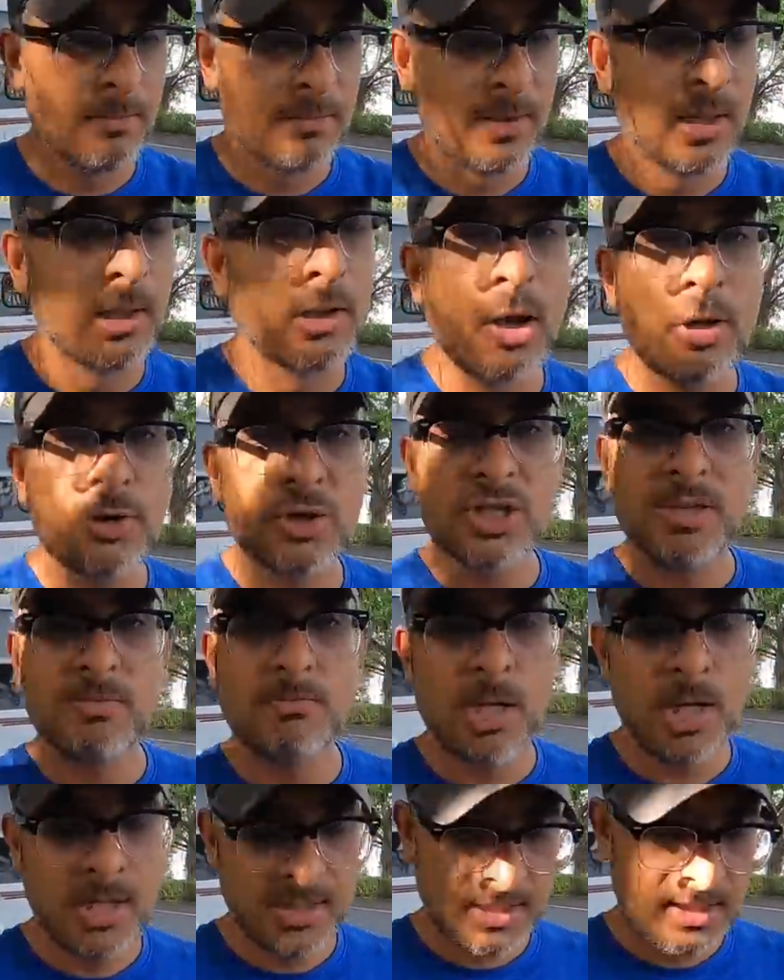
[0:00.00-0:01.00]
largest
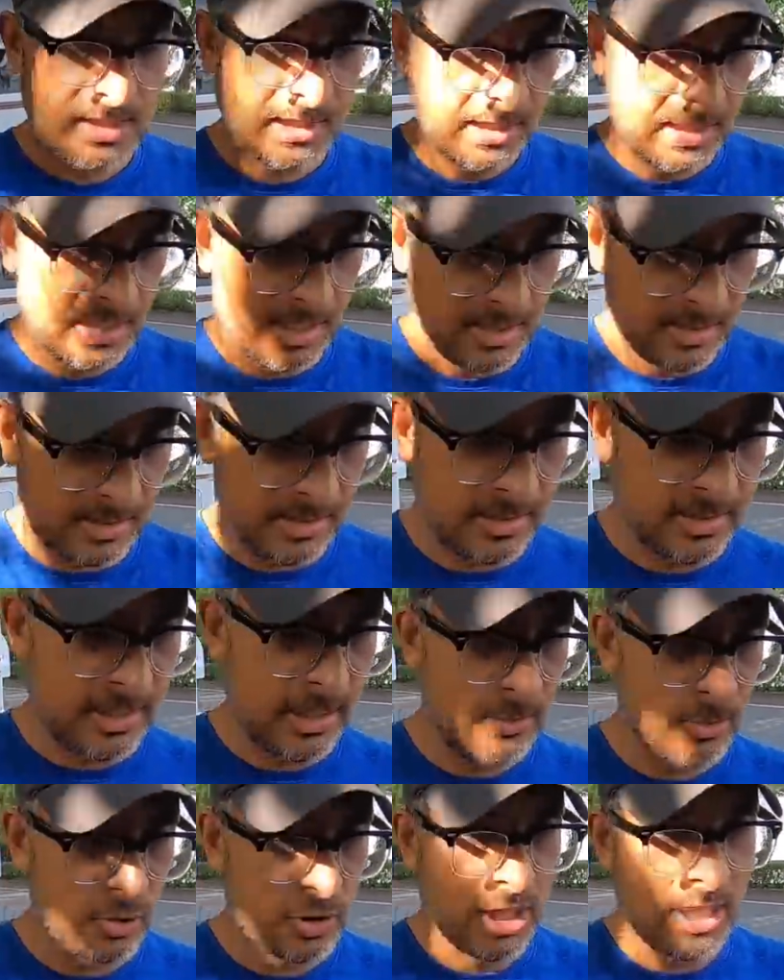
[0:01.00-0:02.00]
mosque in
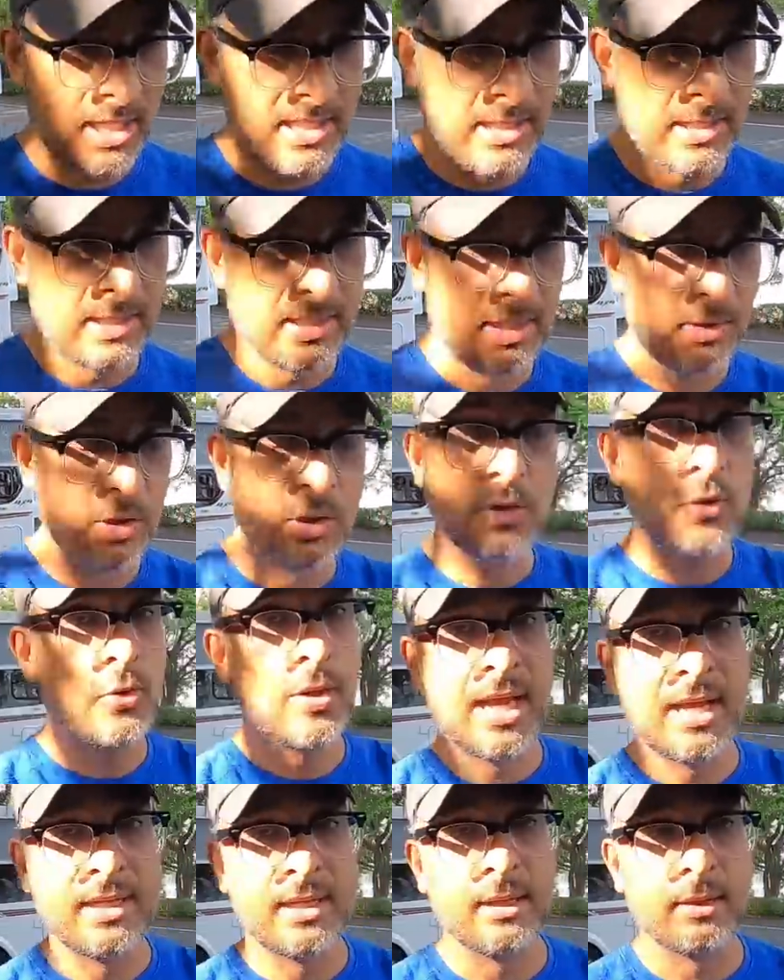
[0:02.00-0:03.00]
southern China in the
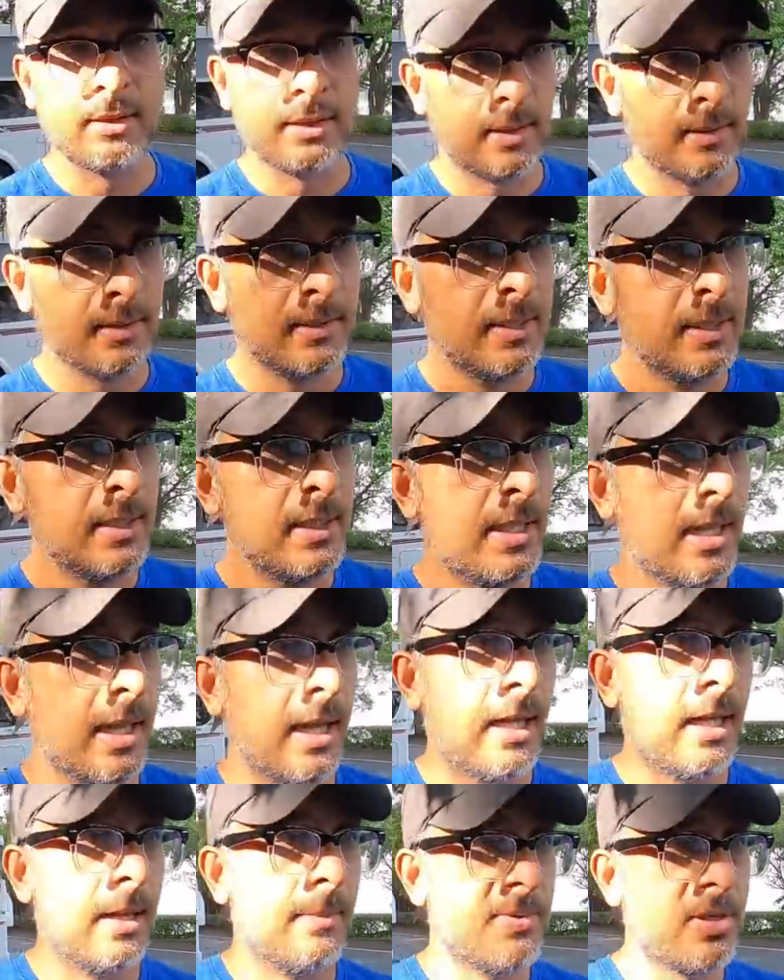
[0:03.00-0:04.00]
Yunnan area.
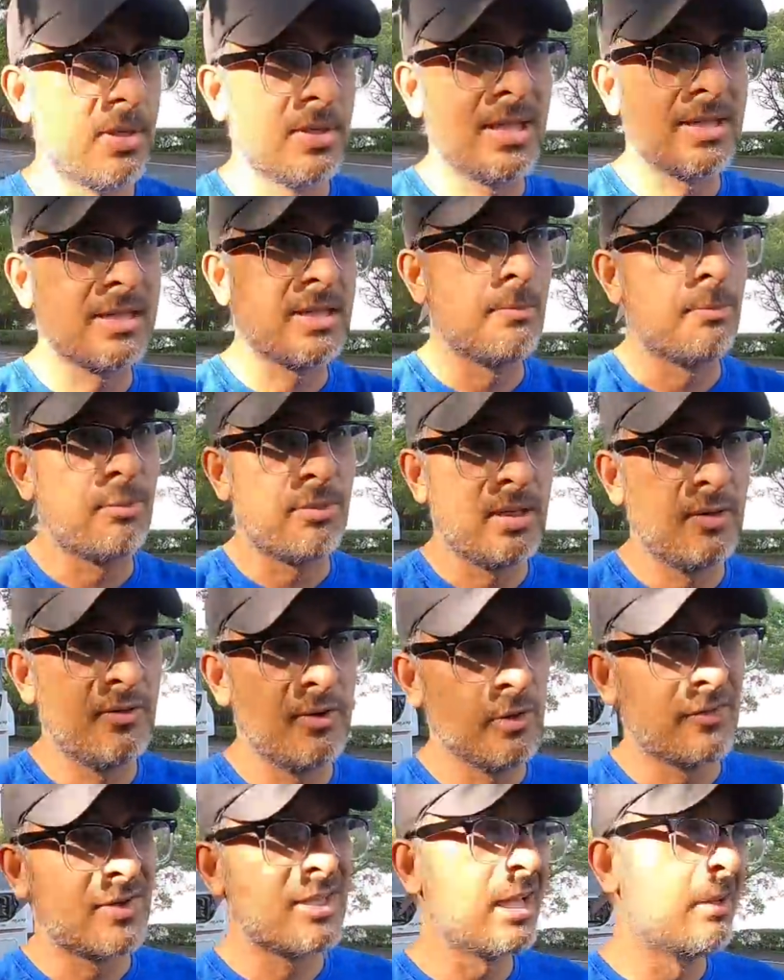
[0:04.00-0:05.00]
So that's a
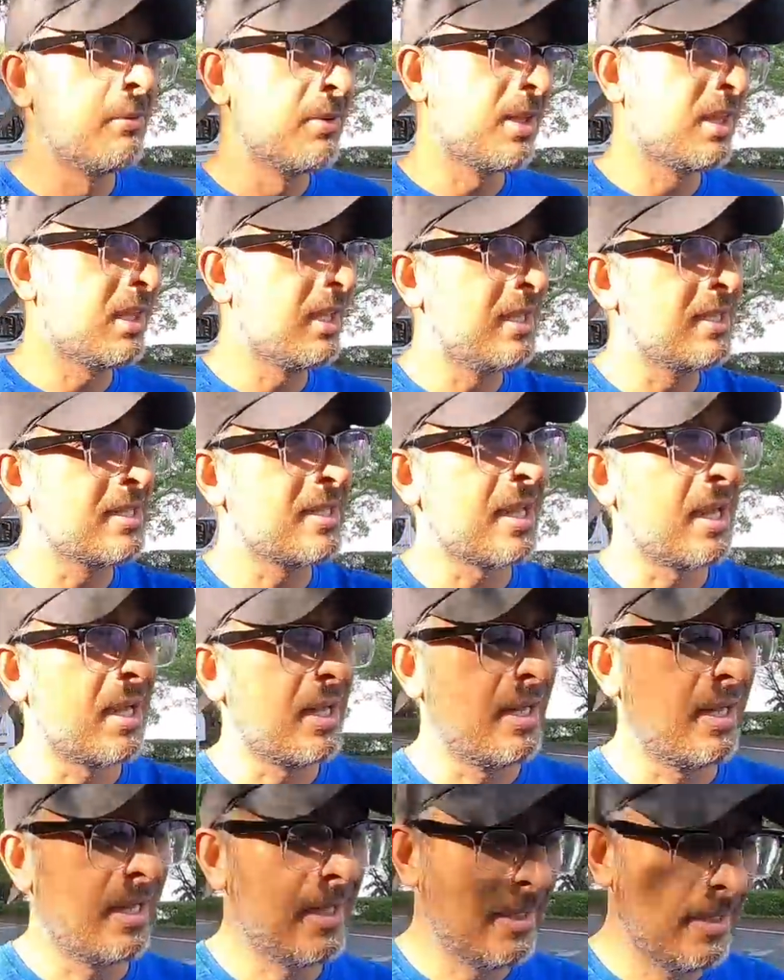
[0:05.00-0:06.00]
preview of some of the things
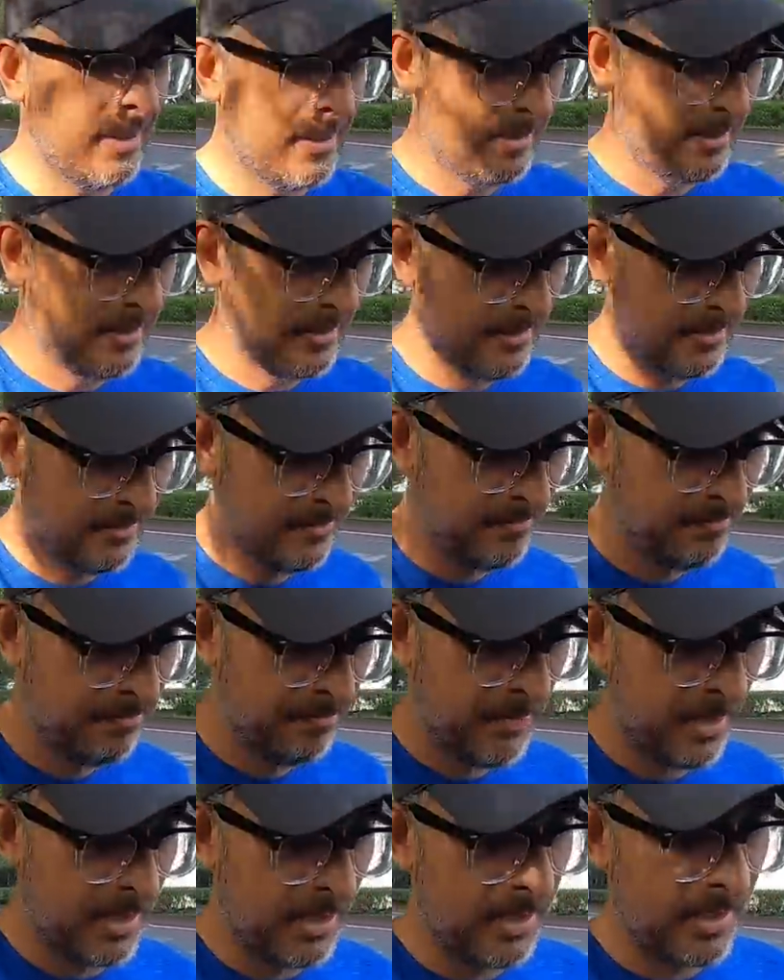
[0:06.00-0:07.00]
I
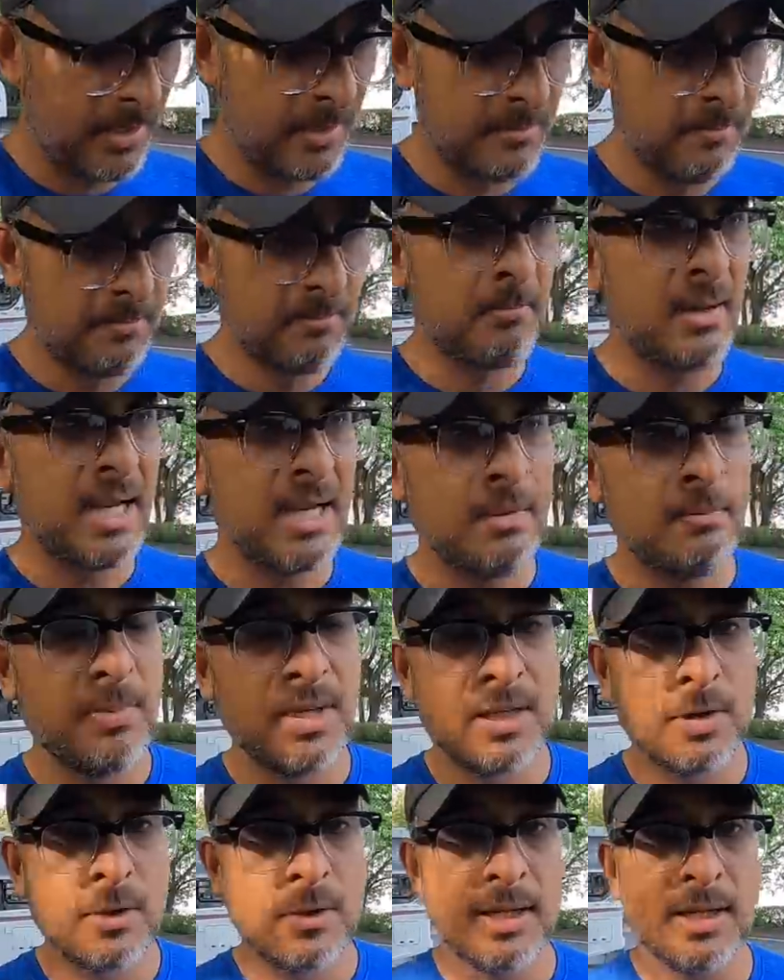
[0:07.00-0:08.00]
might
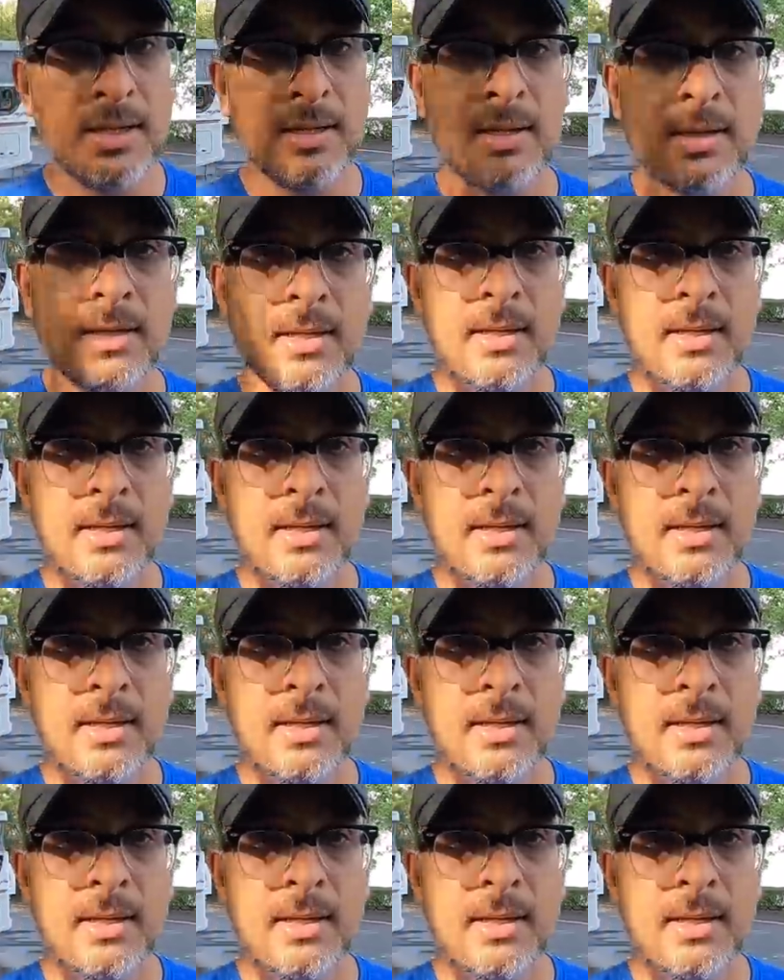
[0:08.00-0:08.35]
be doing.